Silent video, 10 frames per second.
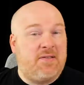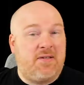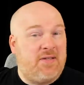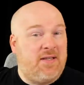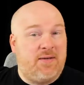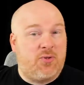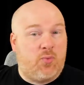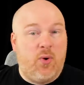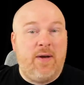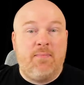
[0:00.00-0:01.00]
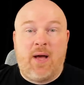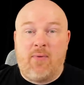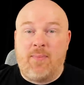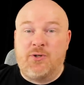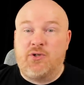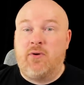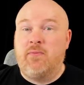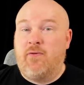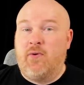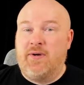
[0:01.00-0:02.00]
Now, this is a scene that was written by Robert
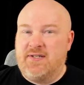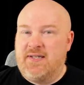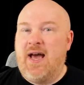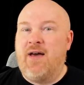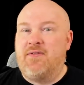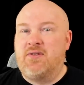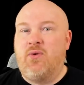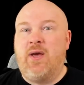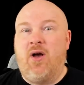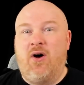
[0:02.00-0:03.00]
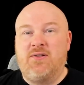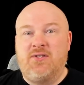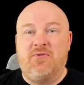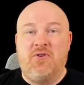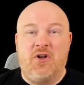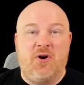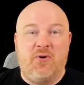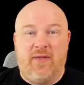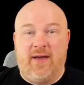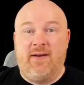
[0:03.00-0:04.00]
Jordan before his death, so we also
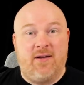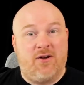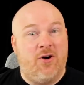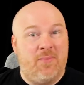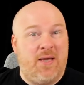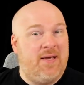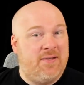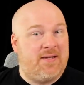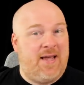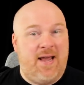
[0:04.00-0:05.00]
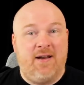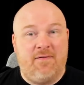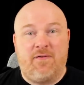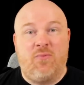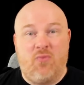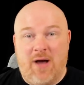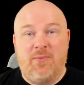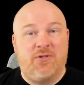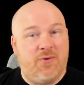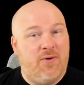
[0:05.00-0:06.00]
know that Nakomi is canon from
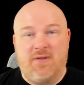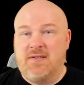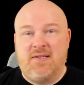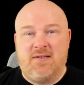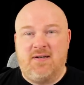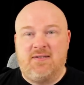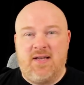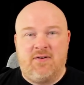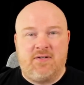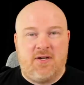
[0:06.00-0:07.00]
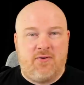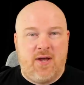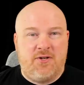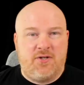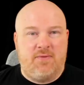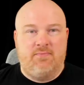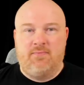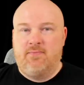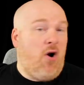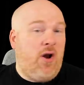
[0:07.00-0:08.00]
Robert Jordan. This isn't a Sanderson creation.
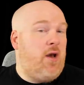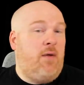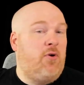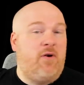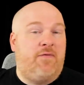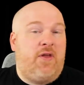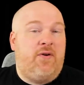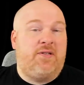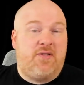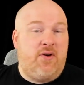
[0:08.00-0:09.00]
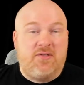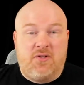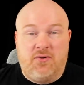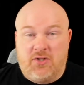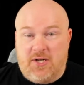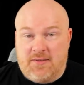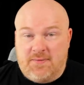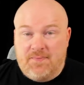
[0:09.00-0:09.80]
There are a number of theories, though, as to who she